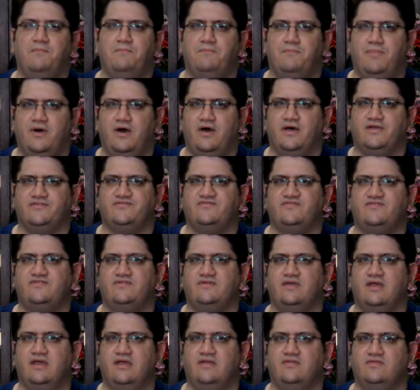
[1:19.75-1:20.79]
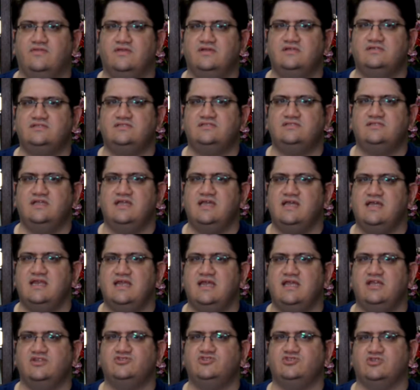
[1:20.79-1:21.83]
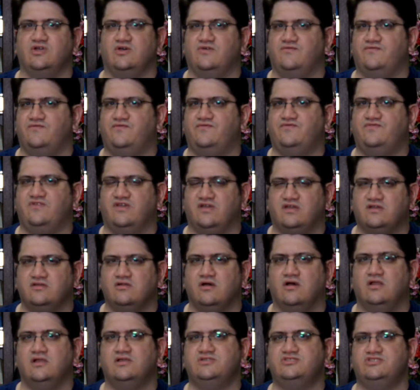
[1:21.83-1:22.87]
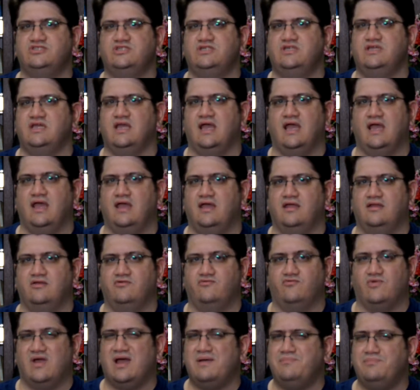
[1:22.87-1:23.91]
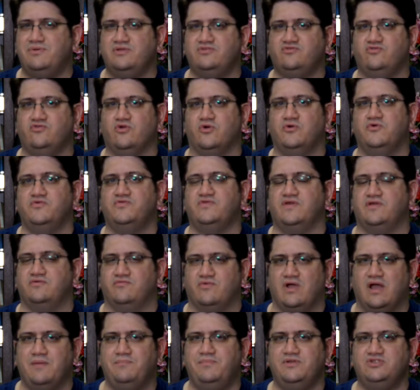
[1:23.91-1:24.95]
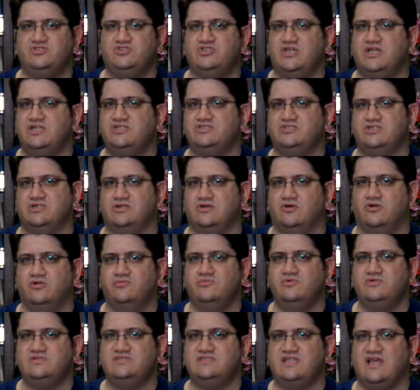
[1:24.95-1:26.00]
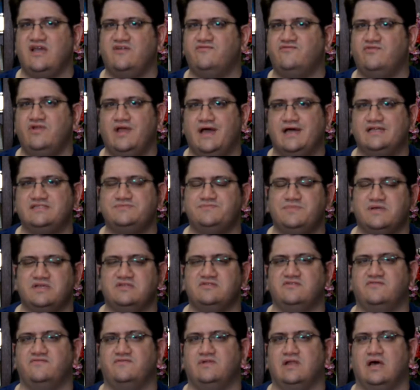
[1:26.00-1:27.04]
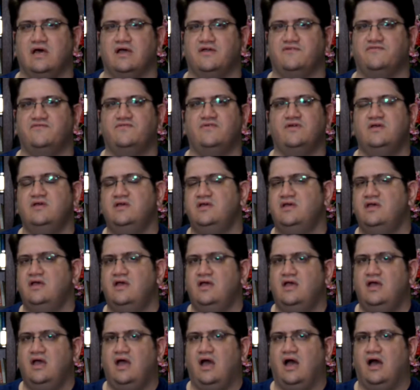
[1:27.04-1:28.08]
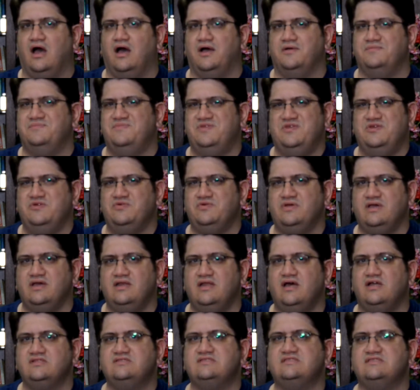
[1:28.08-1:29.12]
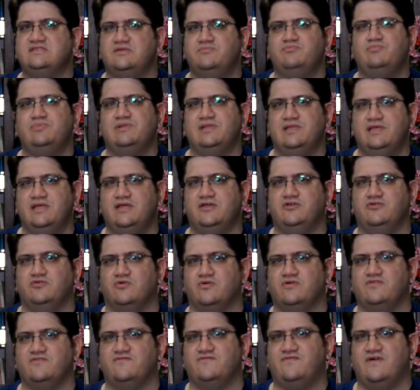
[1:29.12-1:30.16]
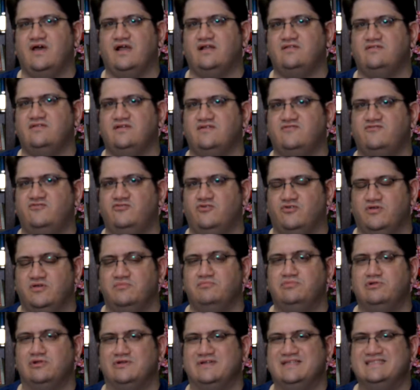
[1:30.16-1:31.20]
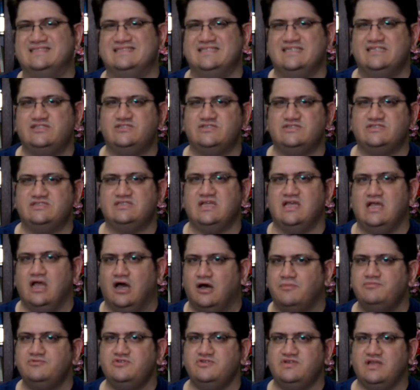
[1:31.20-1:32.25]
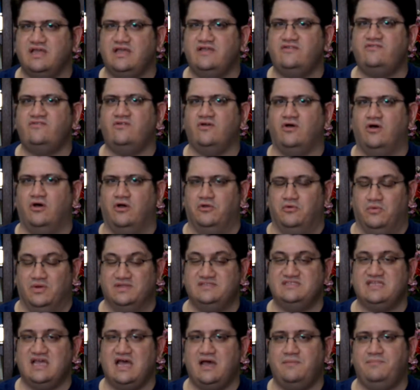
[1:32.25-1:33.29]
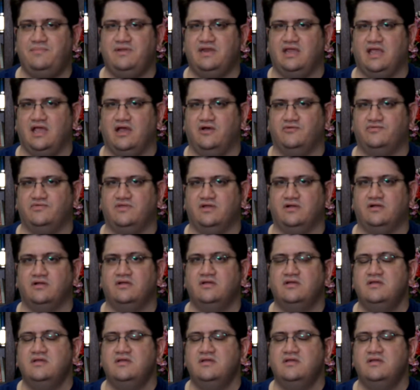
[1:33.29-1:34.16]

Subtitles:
But in this day and age of technology and rapid growth and rapid change in almost every aspect of life, you cannot simply ignore the fact that your employees need to stay up to date on what's happening out there.